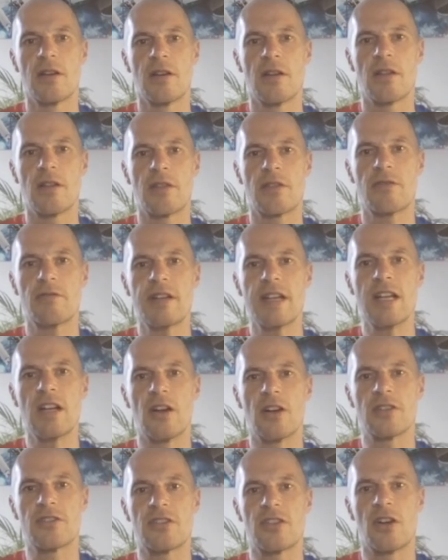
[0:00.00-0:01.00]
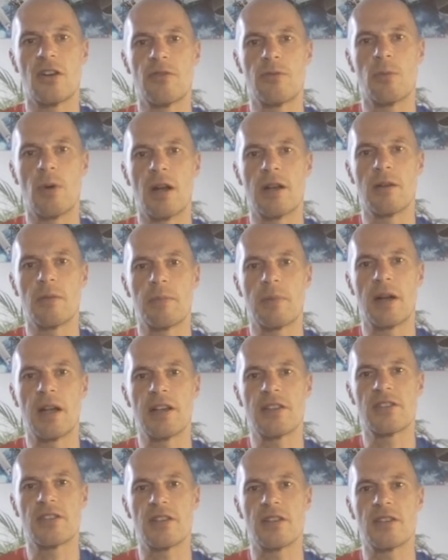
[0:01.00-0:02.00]
3 lots of 1
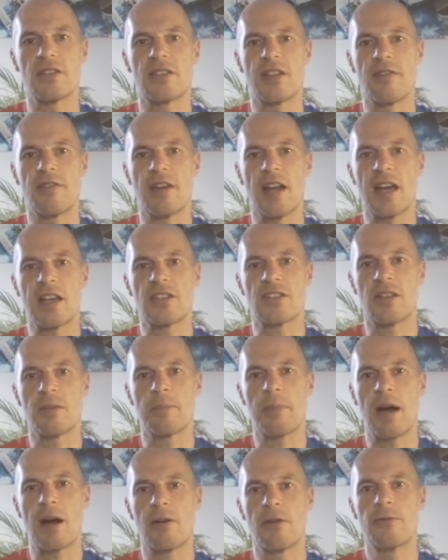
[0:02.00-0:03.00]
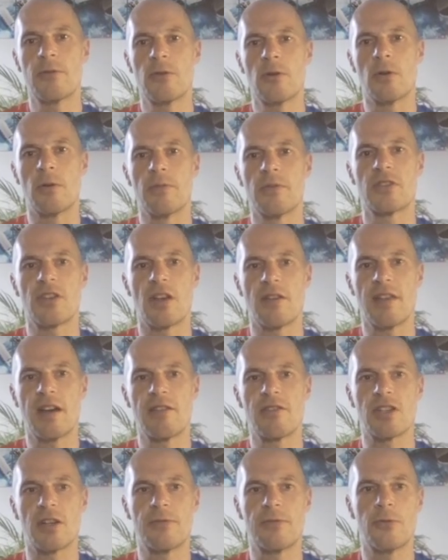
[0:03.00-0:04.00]
plus 7x to the power of 4. So there
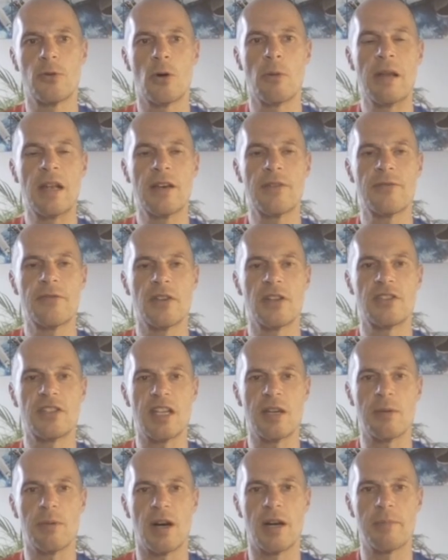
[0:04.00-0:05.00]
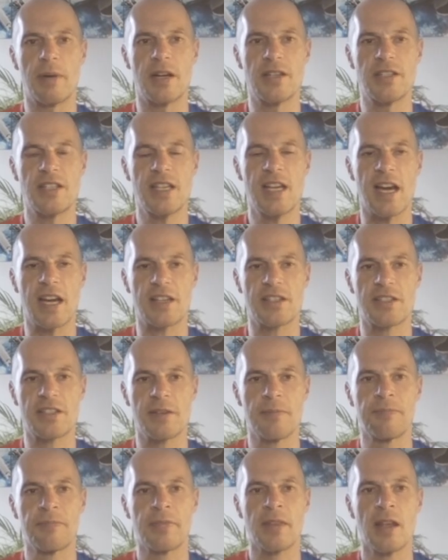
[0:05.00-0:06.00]
is our formula for dy by dx.
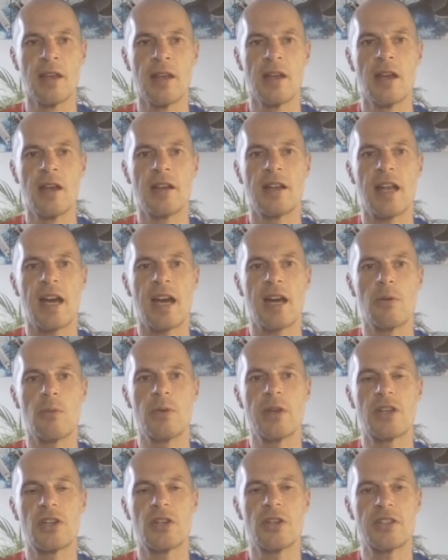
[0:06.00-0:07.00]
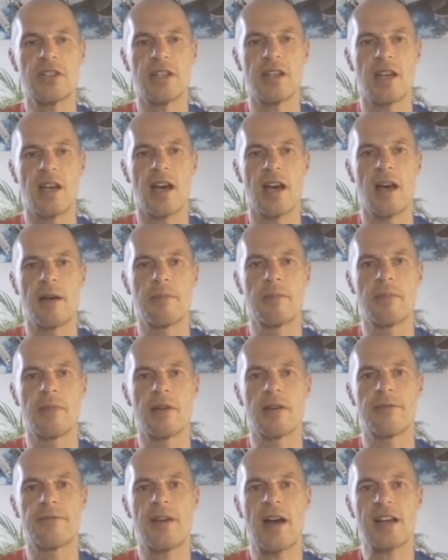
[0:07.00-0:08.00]
Now we could
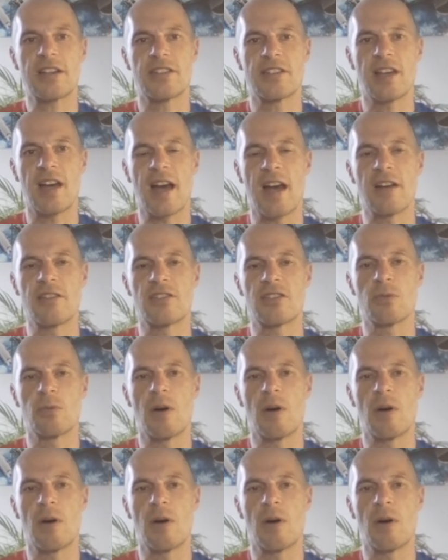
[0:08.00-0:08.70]
factor out